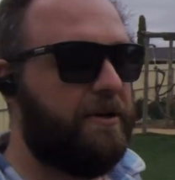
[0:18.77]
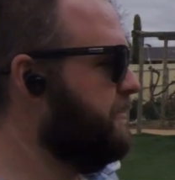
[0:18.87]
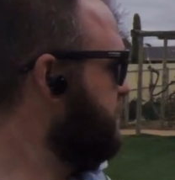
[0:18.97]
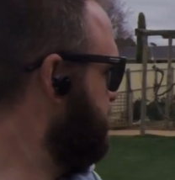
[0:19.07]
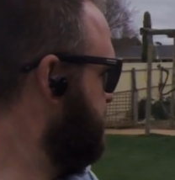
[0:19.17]

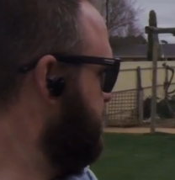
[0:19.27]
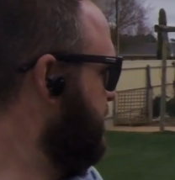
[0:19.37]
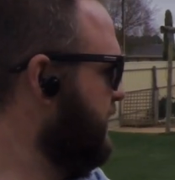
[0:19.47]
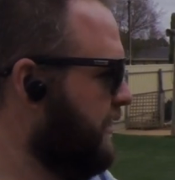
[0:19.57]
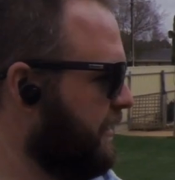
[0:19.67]
It's just
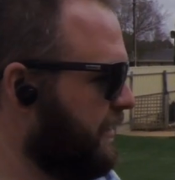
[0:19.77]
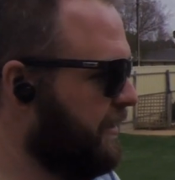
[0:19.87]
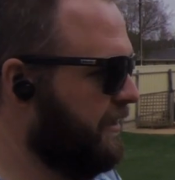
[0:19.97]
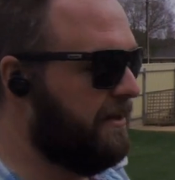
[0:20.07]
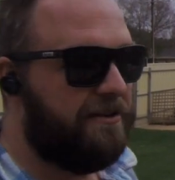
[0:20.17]

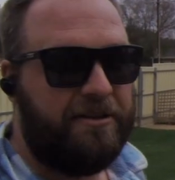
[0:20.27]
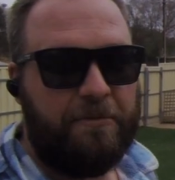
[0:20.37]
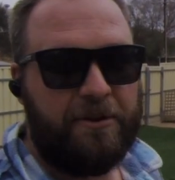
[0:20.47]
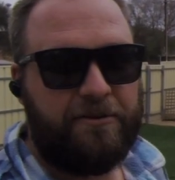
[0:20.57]
something